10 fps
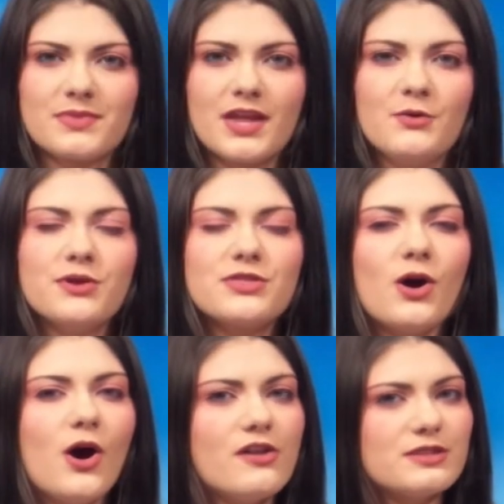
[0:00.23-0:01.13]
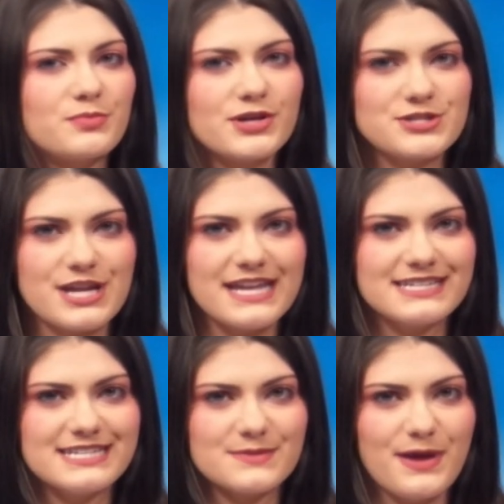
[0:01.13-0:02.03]
With all the Bridge Day
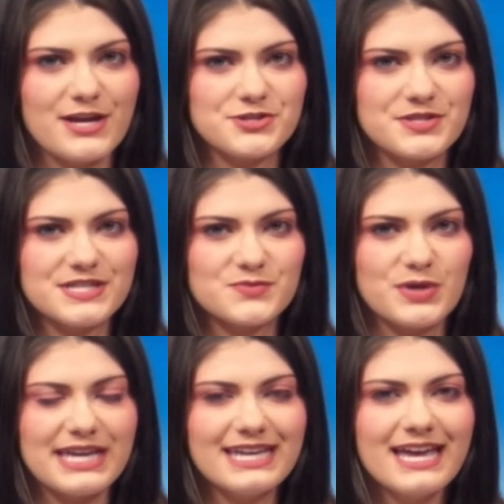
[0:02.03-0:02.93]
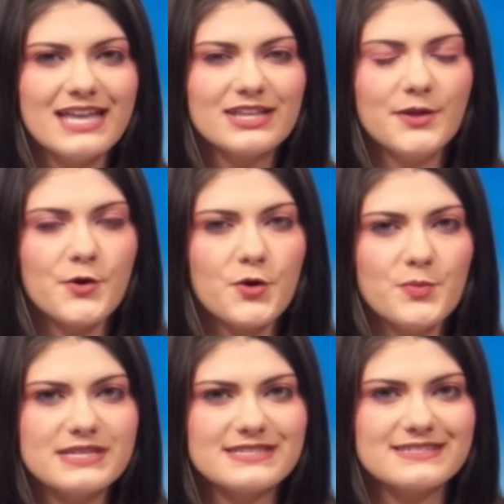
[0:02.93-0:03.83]
anticipation this week, the local
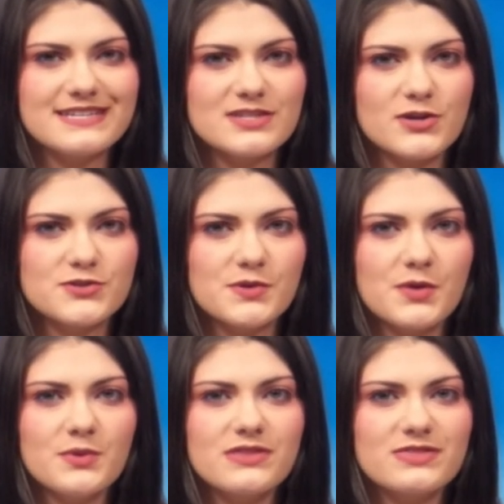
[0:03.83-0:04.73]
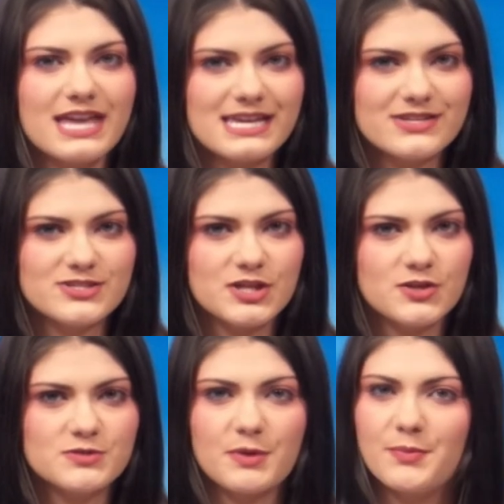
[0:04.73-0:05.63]
businesses are doing what they can
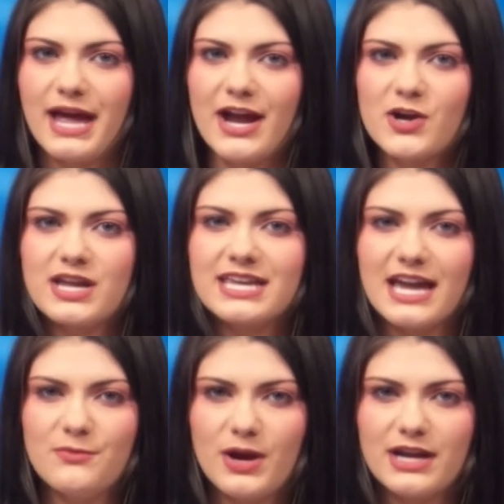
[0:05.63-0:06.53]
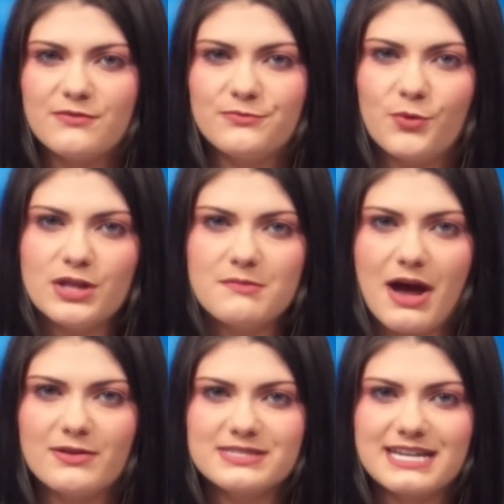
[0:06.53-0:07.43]
do to prepare and get ready for the
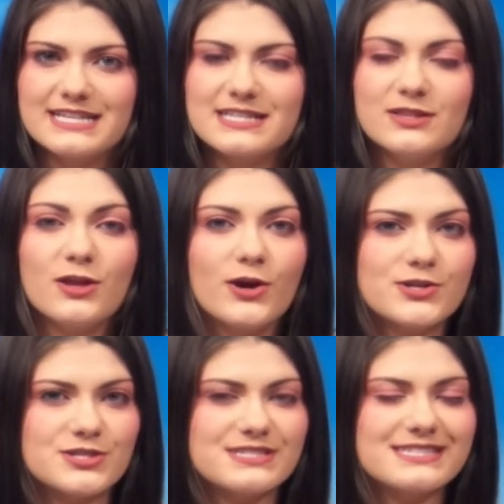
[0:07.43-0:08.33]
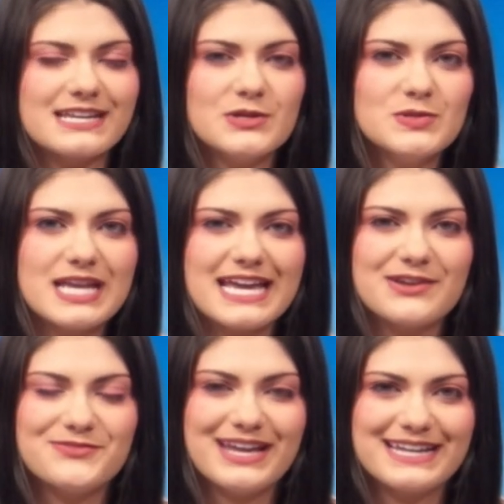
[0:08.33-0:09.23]
Mountain State's largest single day
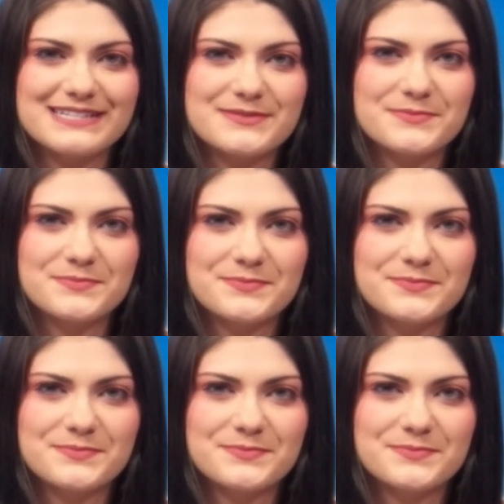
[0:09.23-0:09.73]
event.